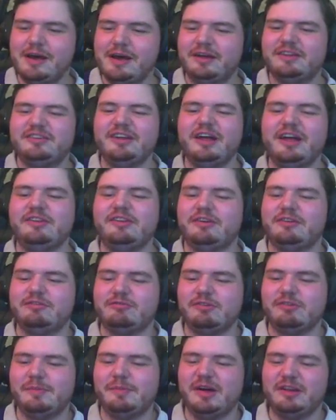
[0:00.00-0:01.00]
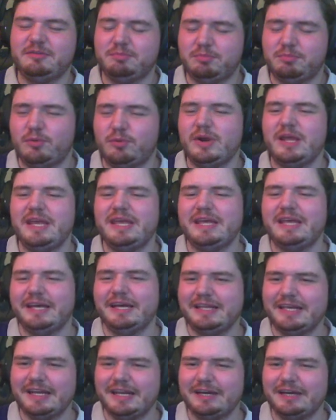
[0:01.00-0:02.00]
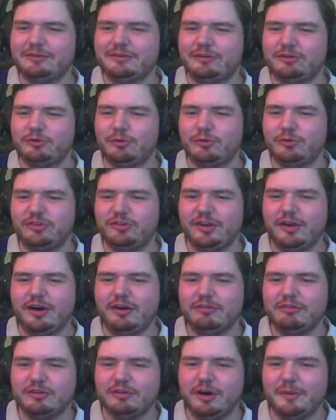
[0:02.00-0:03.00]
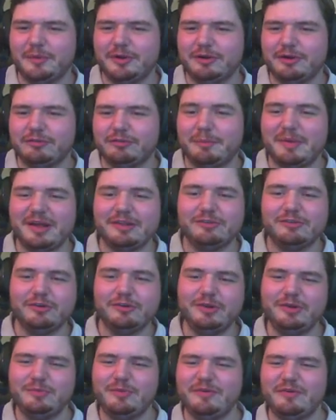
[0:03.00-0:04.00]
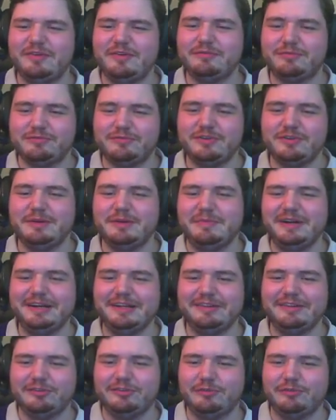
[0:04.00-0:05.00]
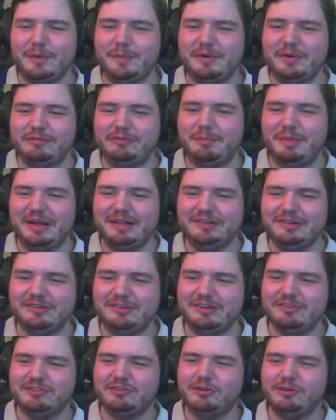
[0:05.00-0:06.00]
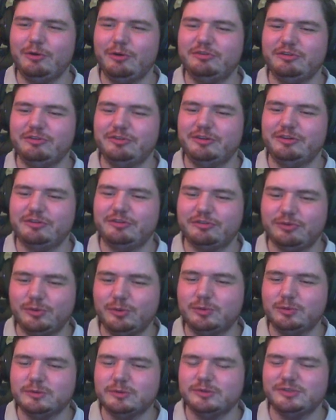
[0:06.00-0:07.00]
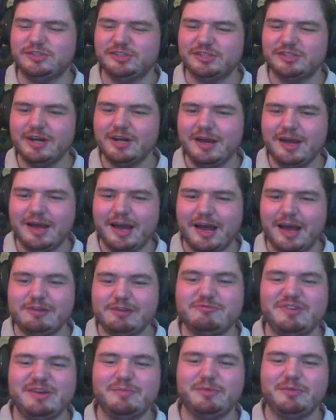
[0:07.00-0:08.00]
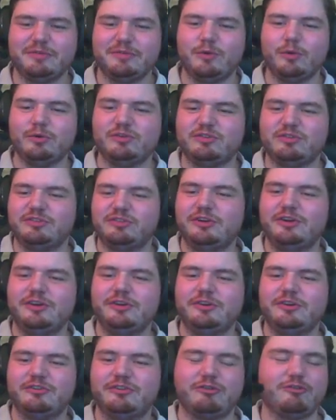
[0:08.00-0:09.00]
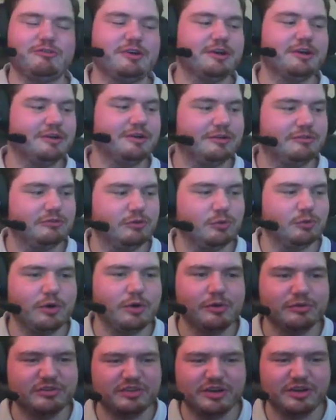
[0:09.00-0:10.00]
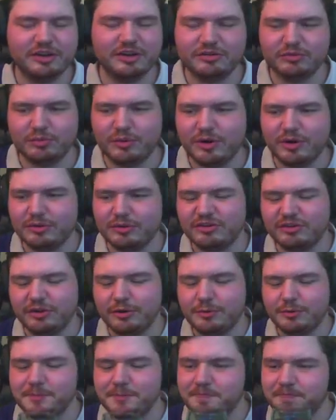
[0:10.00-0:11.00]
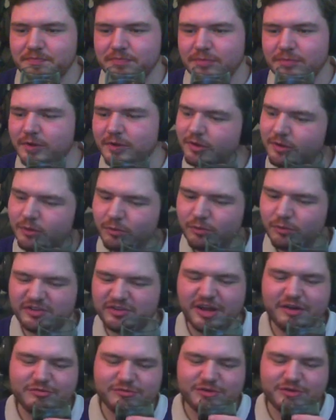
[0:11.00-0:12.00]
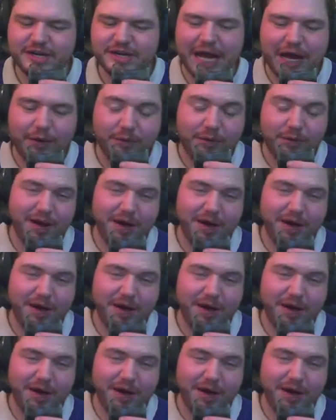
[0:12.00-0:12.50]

Sanchez, Ribas, Puig getting on the score sheet after coming off the bench. Only within 3 minutes of coming off the bench, he goes on and scores. And Greenwood, of course, scoring 2 goals as well. So, was it ever in doubt?